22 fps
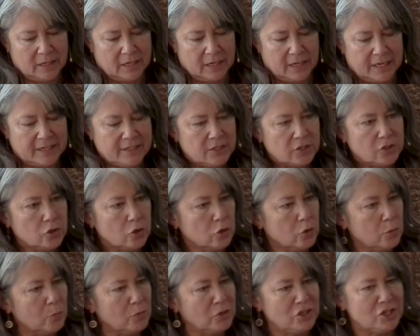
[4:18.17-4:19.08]
It's a
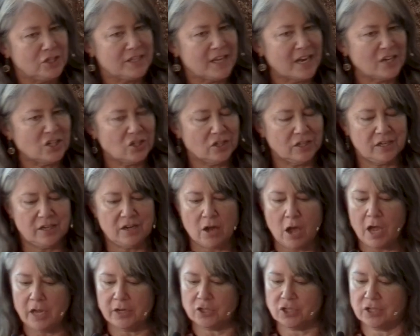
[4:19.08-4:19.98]
term which is actually
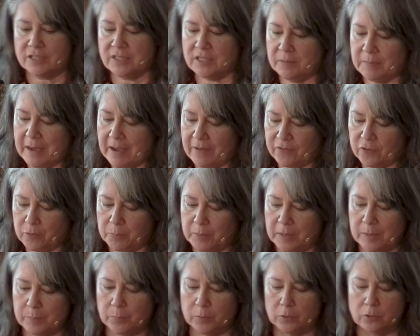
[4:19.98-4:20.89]
not just about the
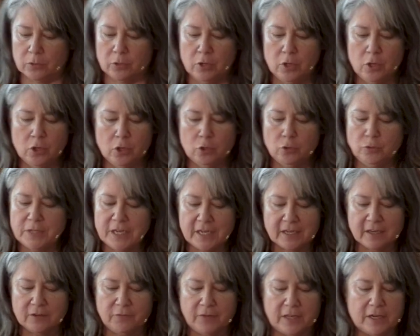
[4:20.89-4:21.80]
people who take
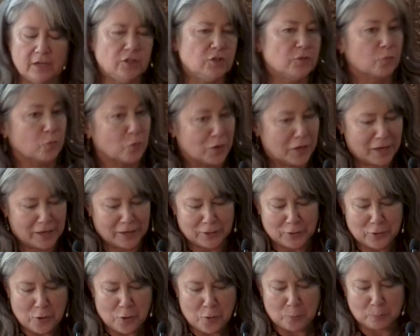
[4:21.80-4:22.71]
advantage of working
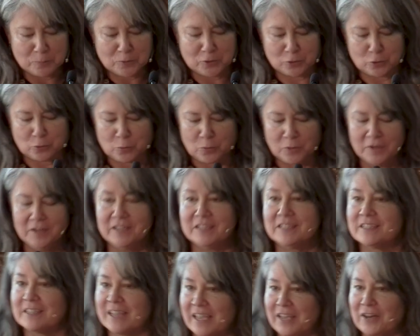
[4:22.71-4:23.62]
at home to
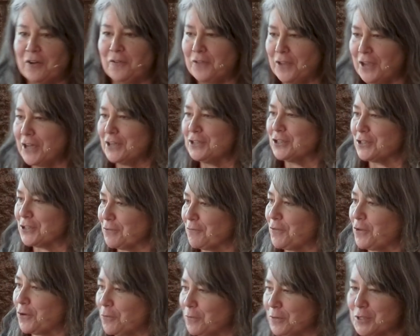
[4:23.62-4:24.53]
skate on the edges
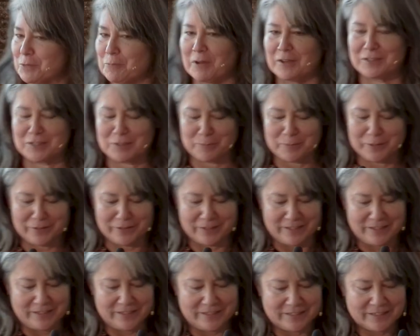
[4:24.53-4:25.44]
of their
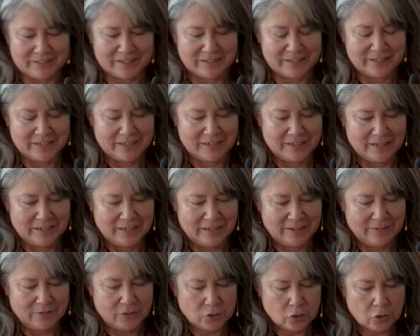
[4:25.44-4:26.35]
responsibilities.
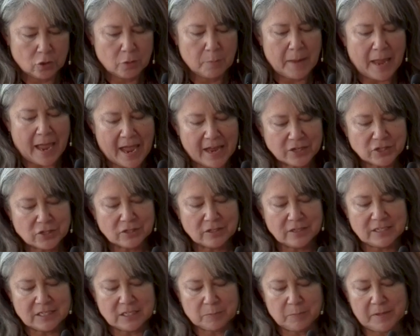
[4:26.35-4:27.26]
The term
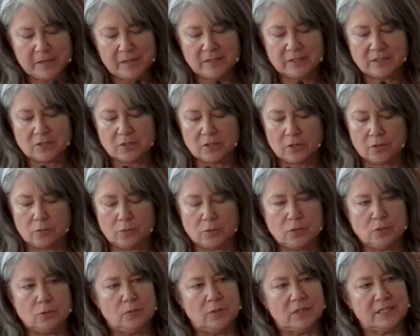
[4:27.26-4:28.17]
actually speaks to
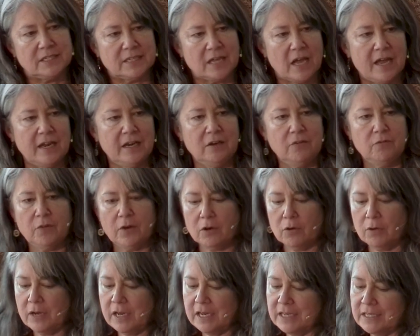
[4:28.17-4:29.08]
those who decided
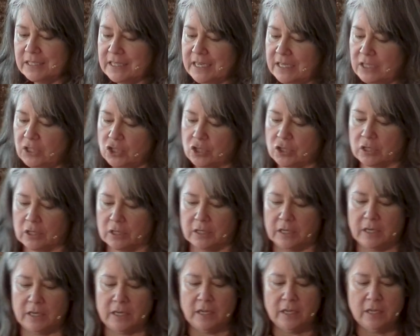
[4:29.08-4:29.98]
very
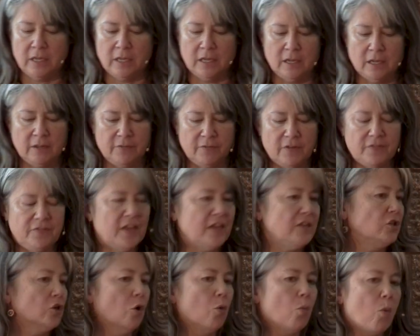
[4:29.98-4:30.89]
intentionally that they
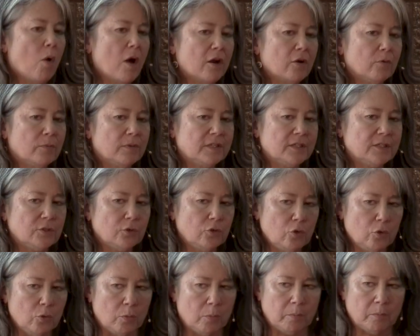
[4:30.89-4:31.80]
don't want to
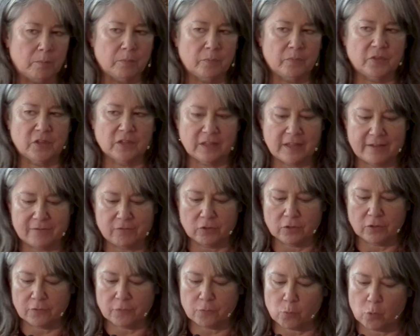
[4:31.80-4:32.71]
resume the
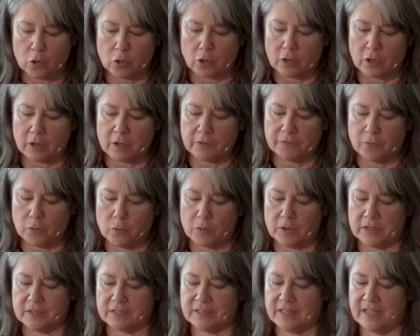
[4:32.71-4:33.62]
level of work
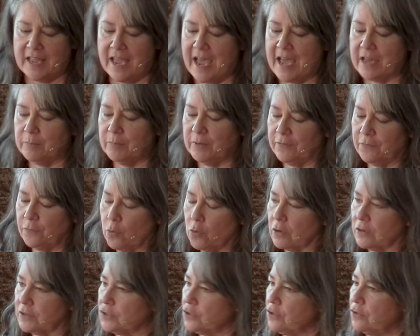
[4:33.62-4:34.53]
focus they had
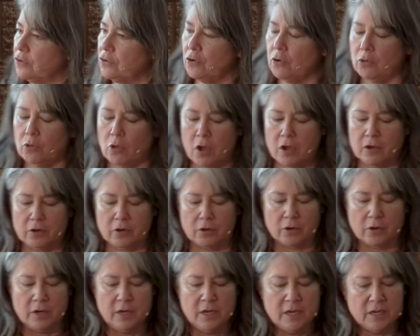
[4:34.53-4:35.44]
before, so they're no
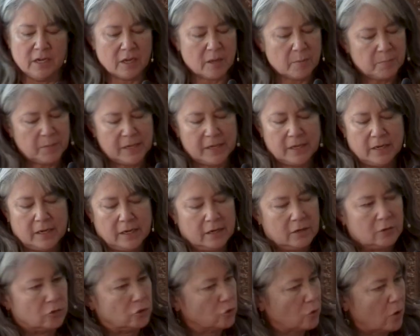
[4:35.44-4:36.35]
longer
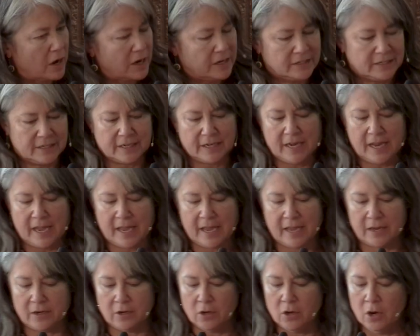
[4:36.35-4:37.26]
competing or trying to get
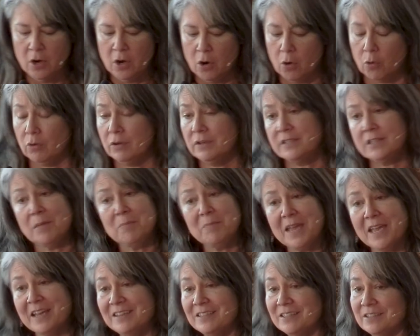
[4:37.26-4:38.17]
ahead, or in some
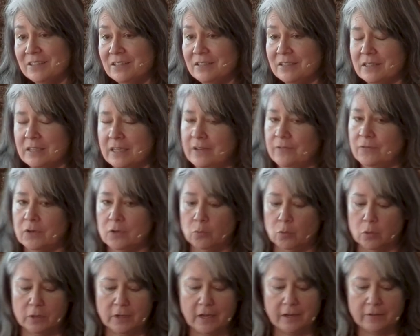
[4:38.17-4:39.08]
cases, even
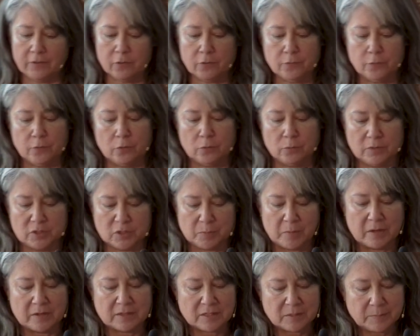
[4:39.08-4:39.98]
working their full
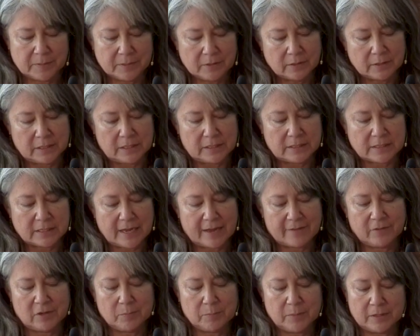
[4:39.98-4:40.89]
responsibilities,
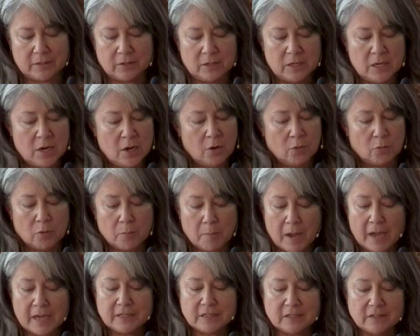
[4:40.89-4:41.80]
having been
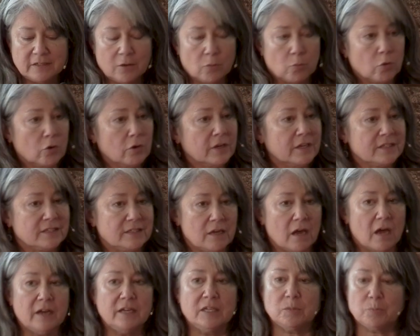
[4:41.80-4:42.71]
reminded that work is
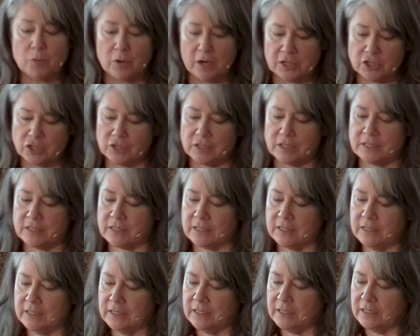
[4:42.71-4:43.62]
not as precious
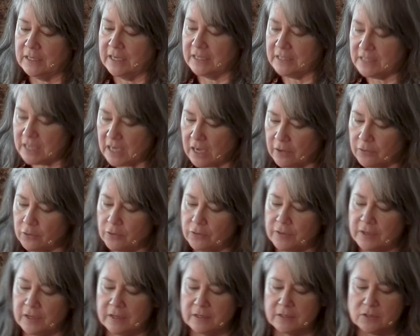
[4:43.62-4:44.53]
as the other
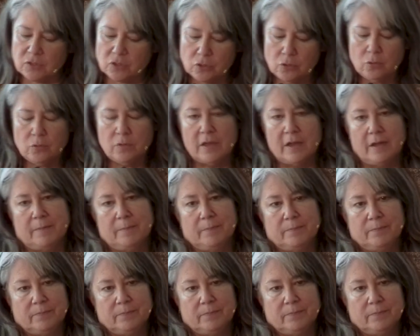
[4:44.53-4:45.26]
things to them.